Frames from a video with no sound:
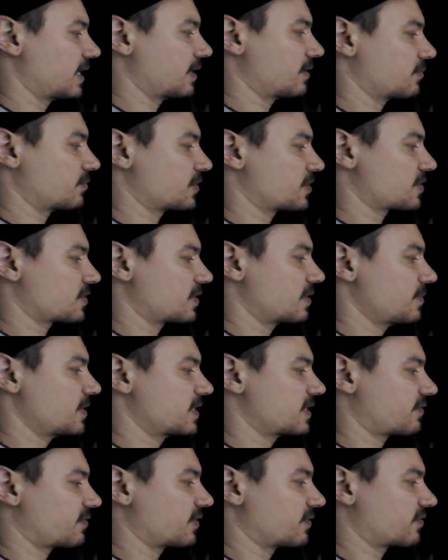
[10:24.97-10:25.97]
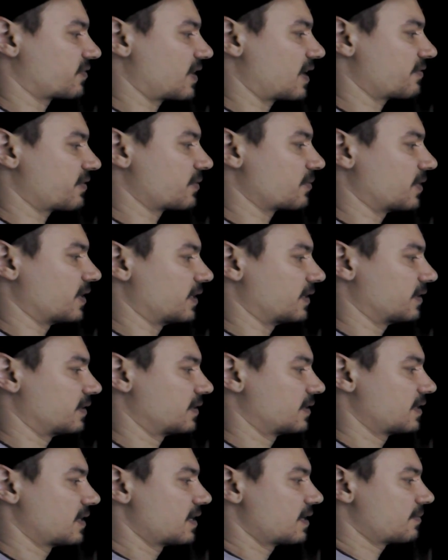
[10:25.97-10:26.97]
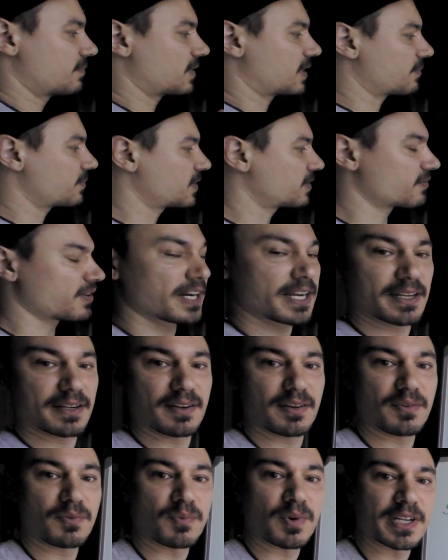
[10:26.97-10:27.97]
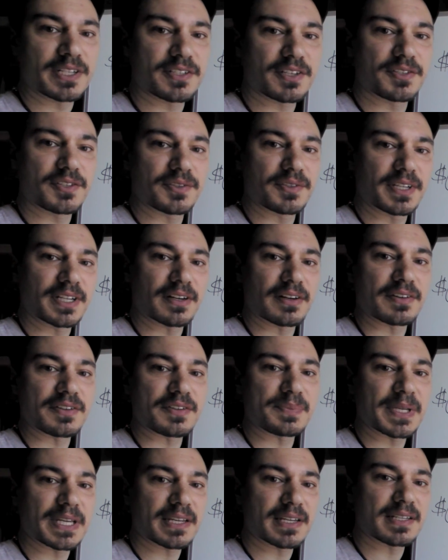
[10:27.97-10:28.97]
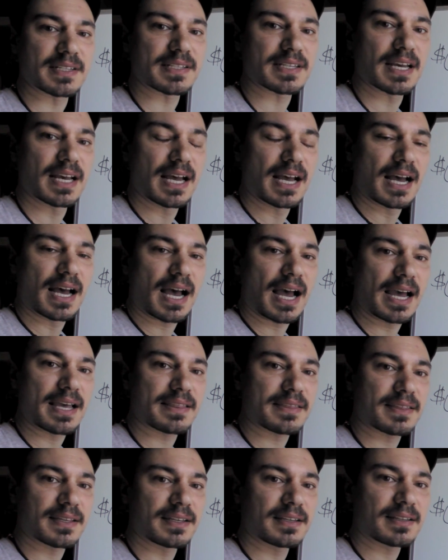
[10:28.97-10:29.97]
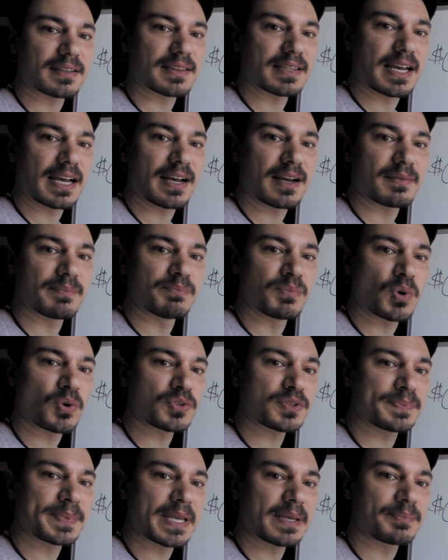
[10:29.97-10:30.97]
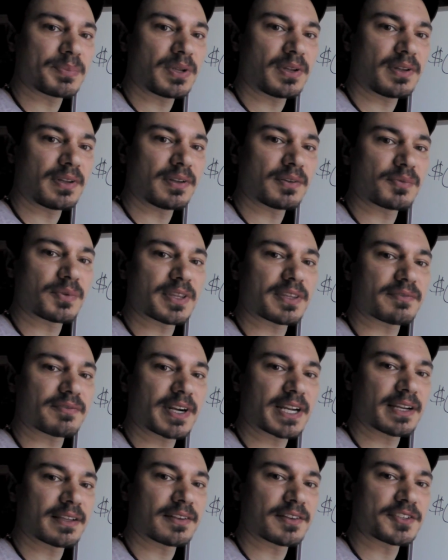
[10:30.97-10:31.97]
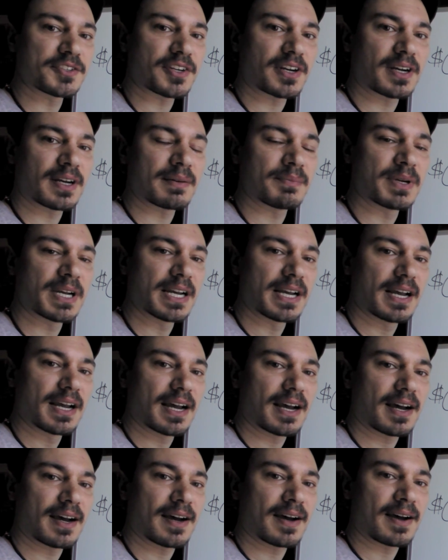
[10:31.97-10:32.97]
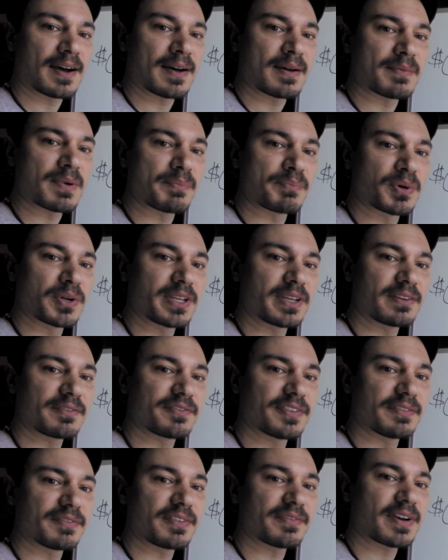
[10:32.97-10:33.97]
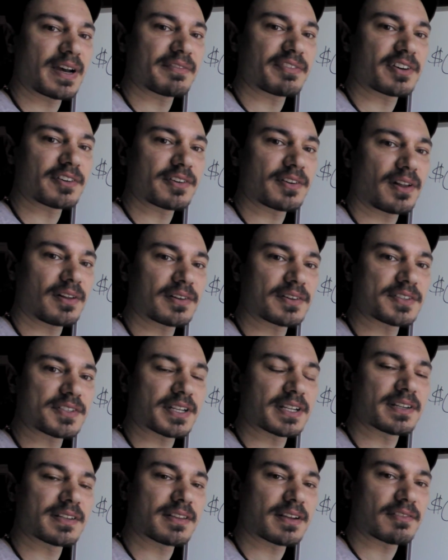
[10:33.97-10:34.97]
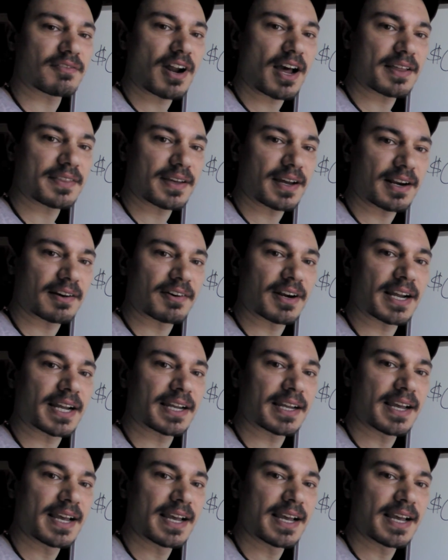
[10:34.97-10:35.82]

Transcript: which is going to be different for everyone, but I'm going to rate 1 to 2 years, because I think that most people with a regular job putting $5,500 into their Roth IRA